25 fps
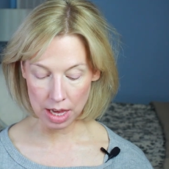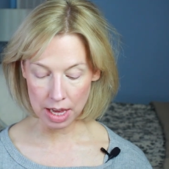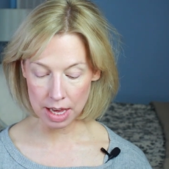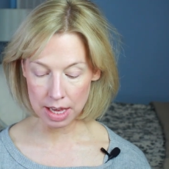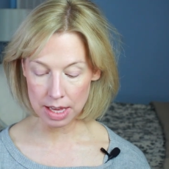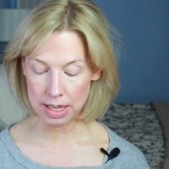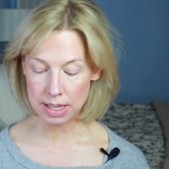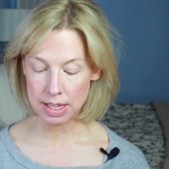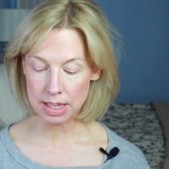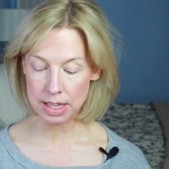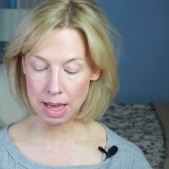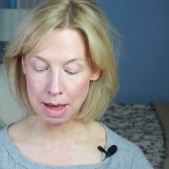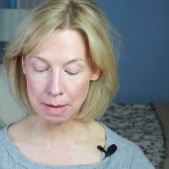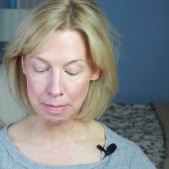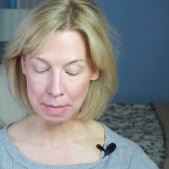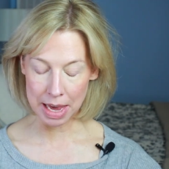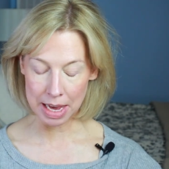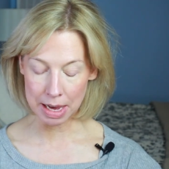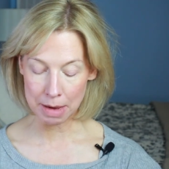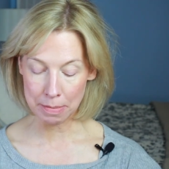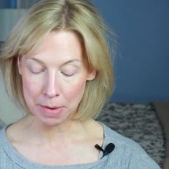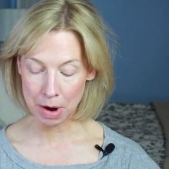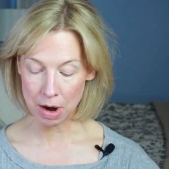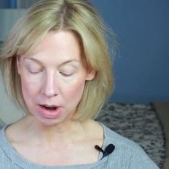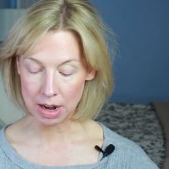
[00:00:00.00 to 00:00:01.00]
is a
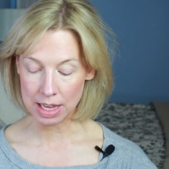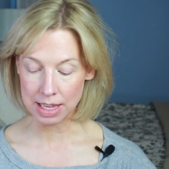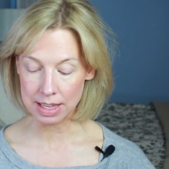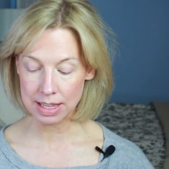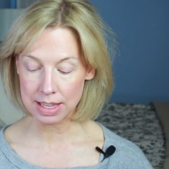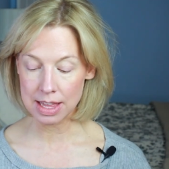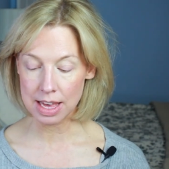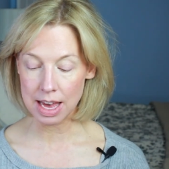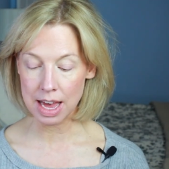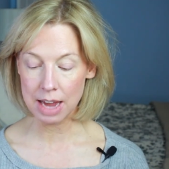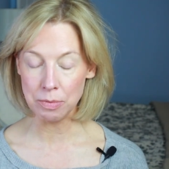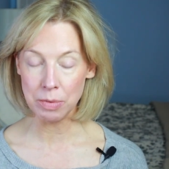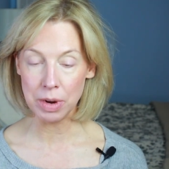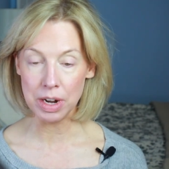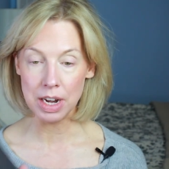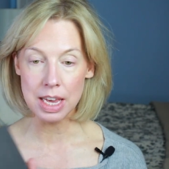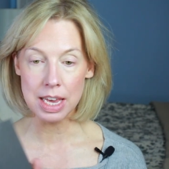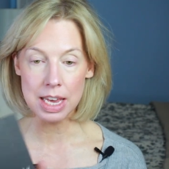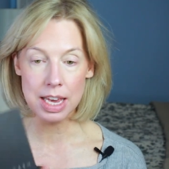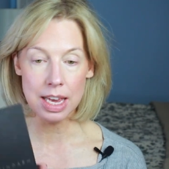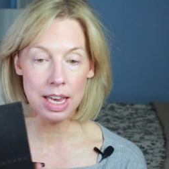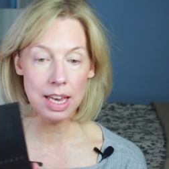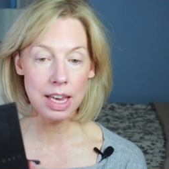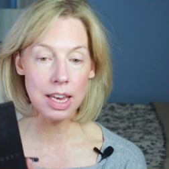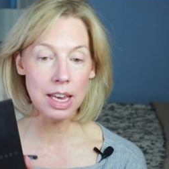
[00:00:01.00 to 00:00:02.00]
makeup artist, and when
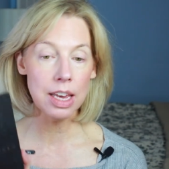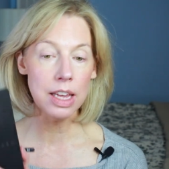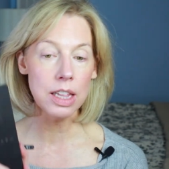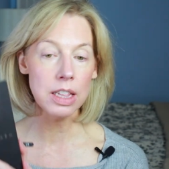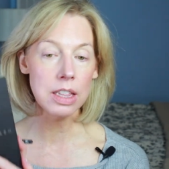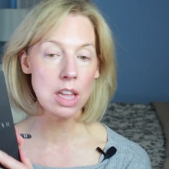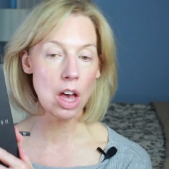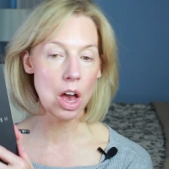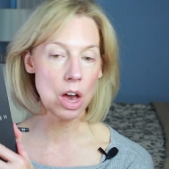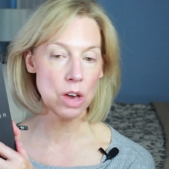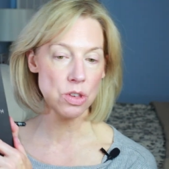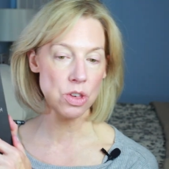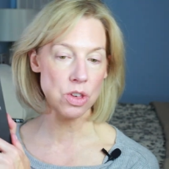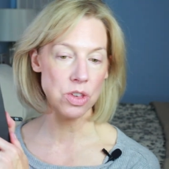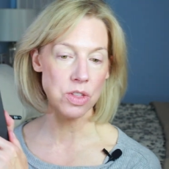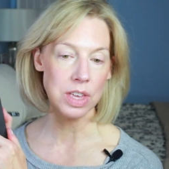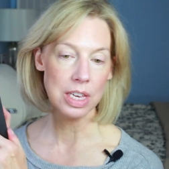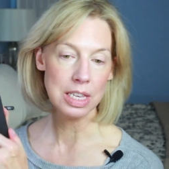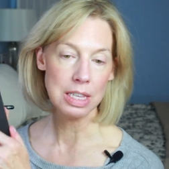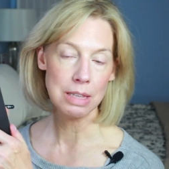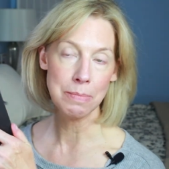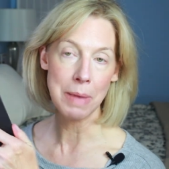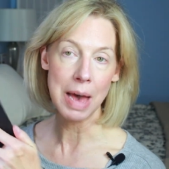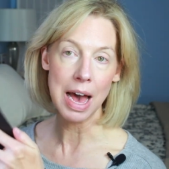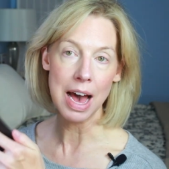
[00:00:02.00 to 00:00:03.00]
he launched
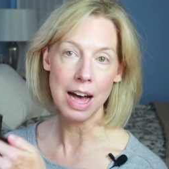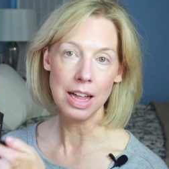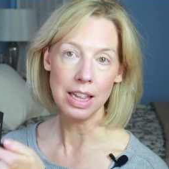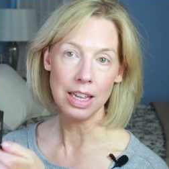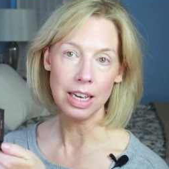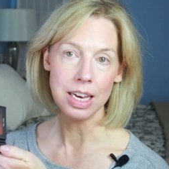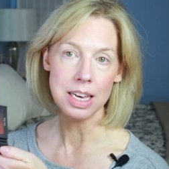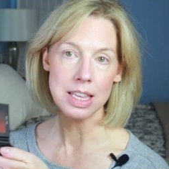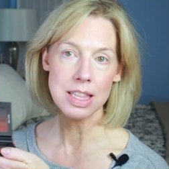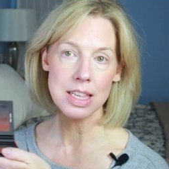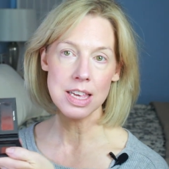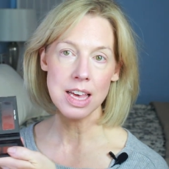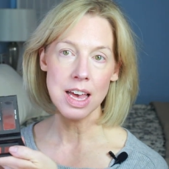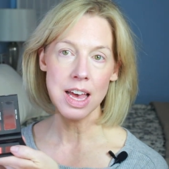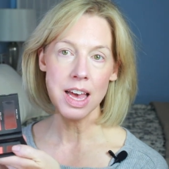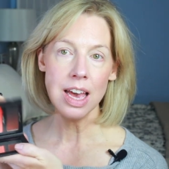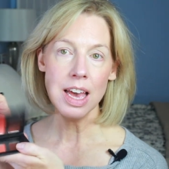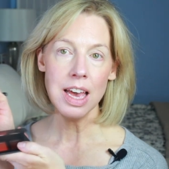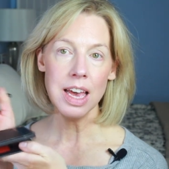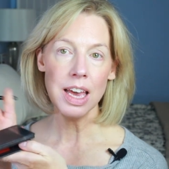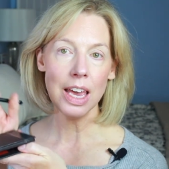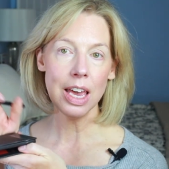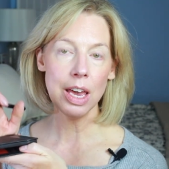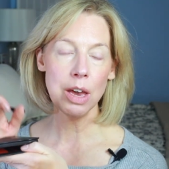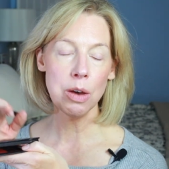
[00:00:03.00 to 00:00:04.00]
this palette,
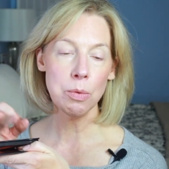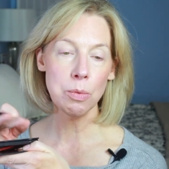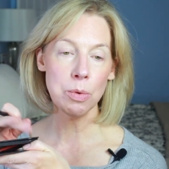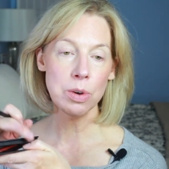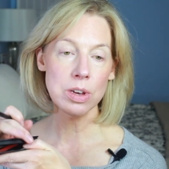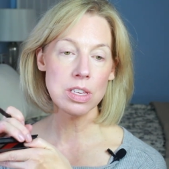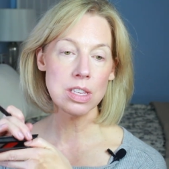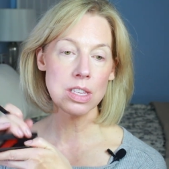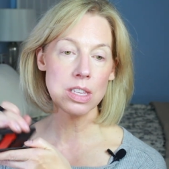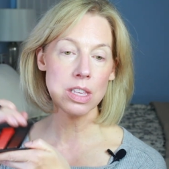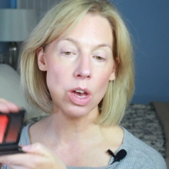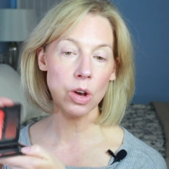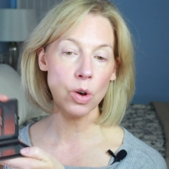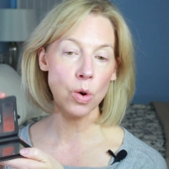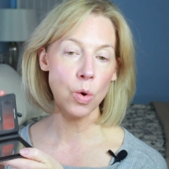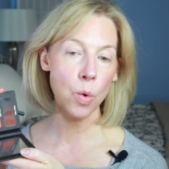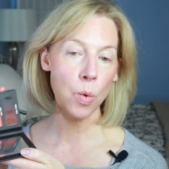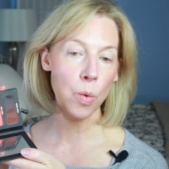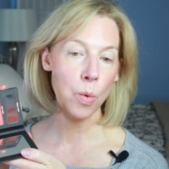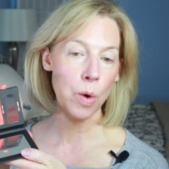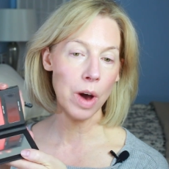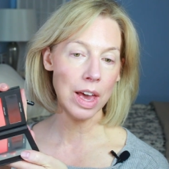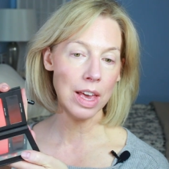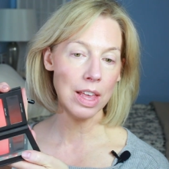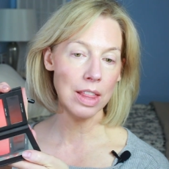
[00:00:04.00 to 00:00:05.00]
it was
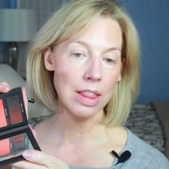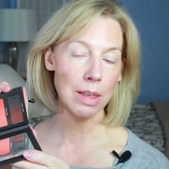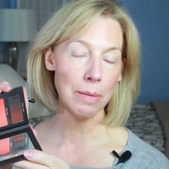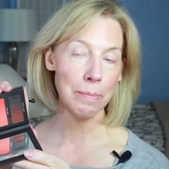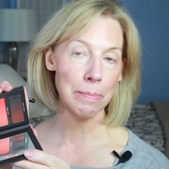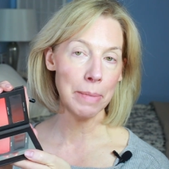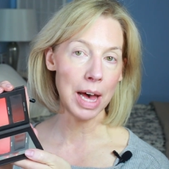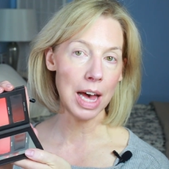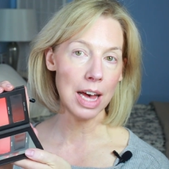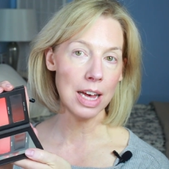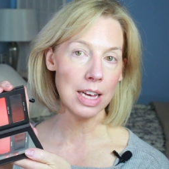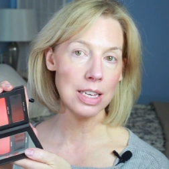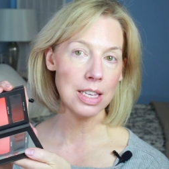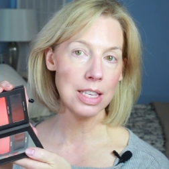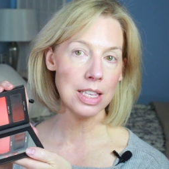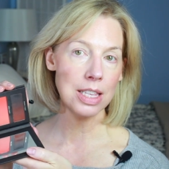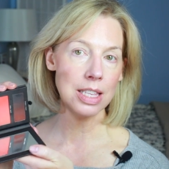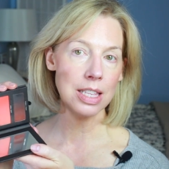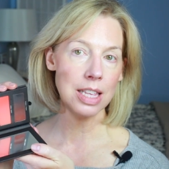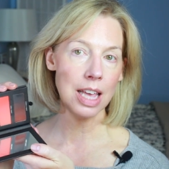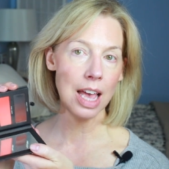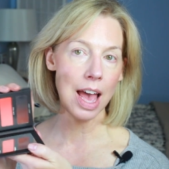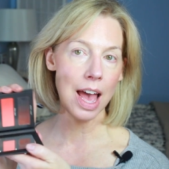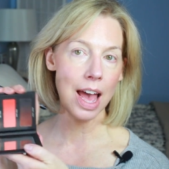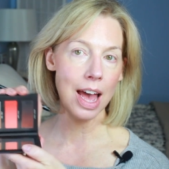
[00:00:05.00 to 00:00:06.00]
quite the
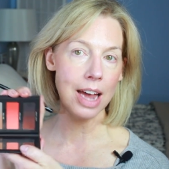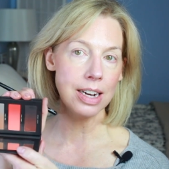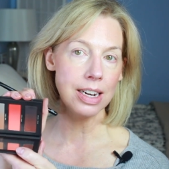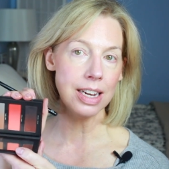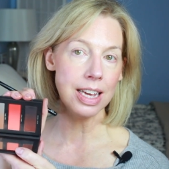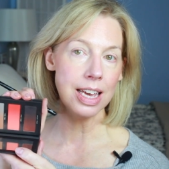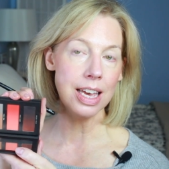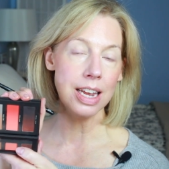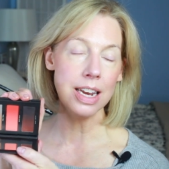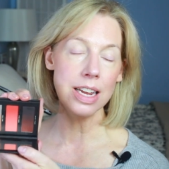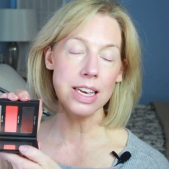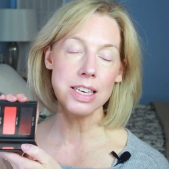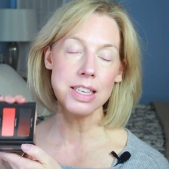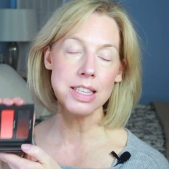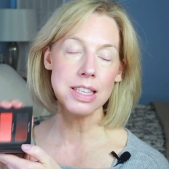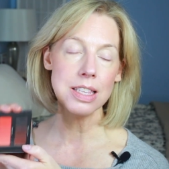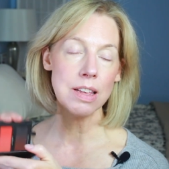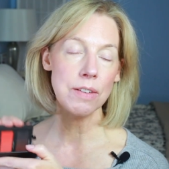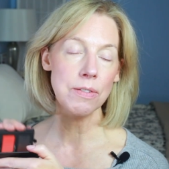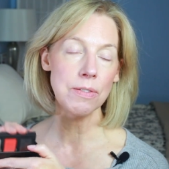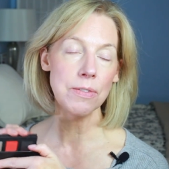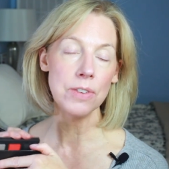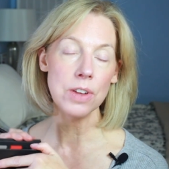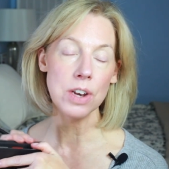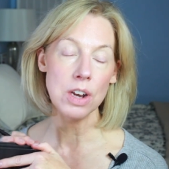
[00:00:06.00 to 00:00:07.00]
buzz, and it
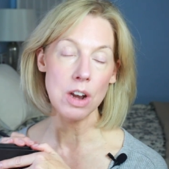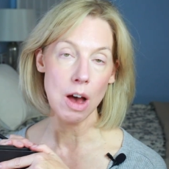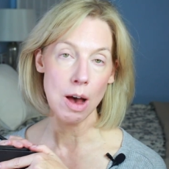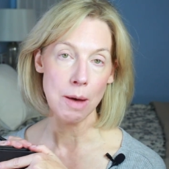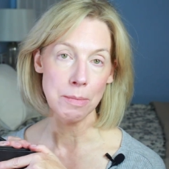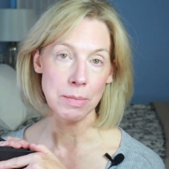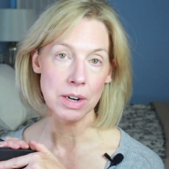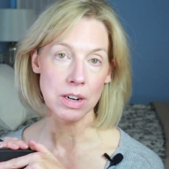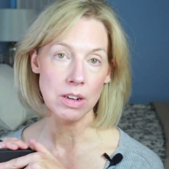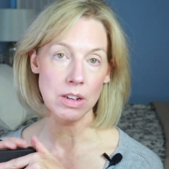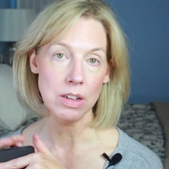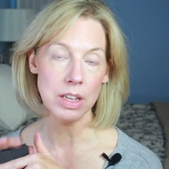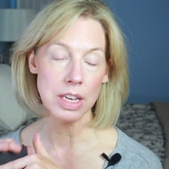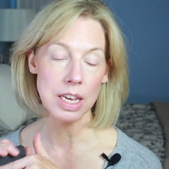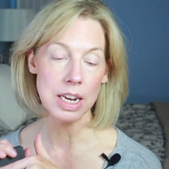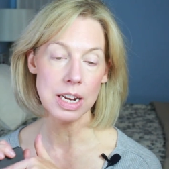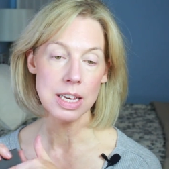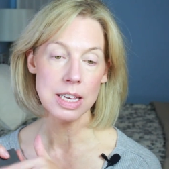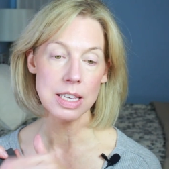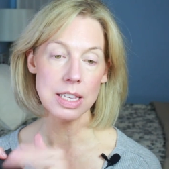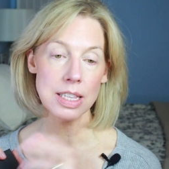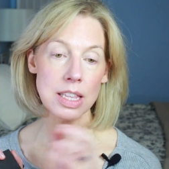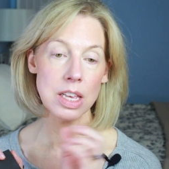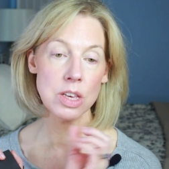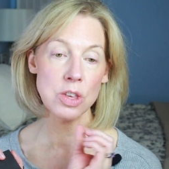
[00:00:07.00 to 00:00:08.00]
is phenomenal. It
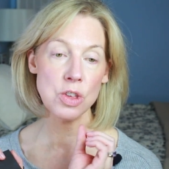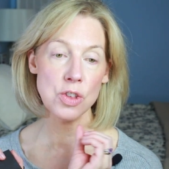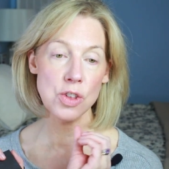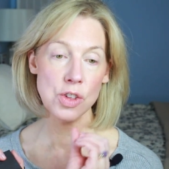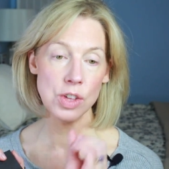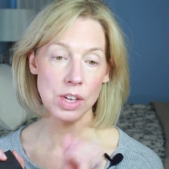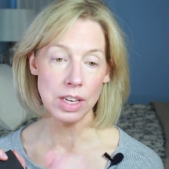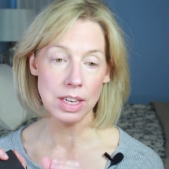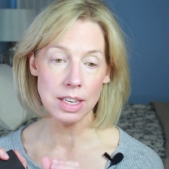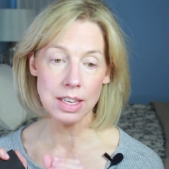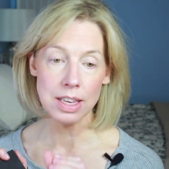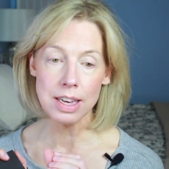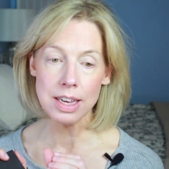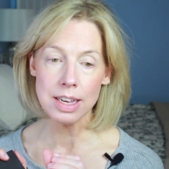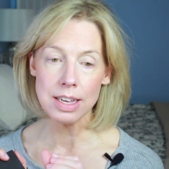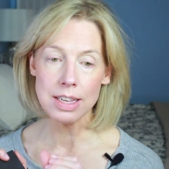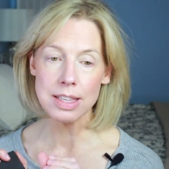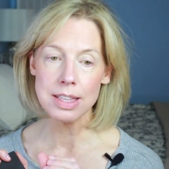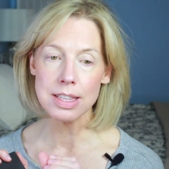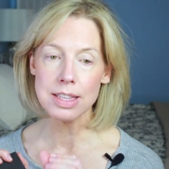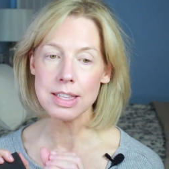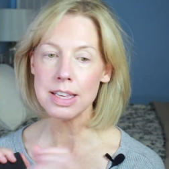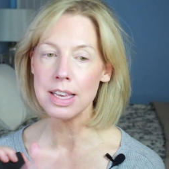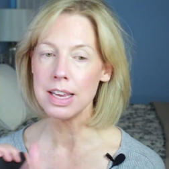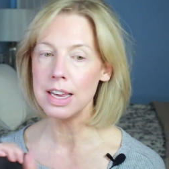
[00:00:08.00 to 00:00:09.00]
is
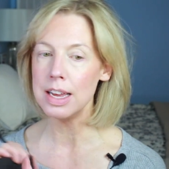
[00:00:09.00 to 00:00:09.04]
genius.